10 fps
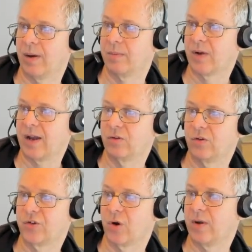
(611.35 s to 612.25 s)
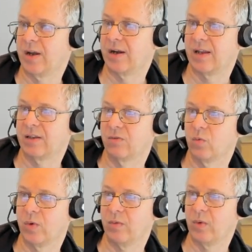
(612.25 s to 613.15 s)
I'm trying to show here that
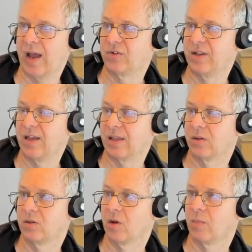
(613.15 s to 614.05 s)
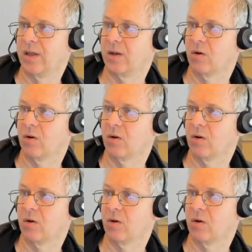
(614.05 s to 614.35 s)
we actually get a doubling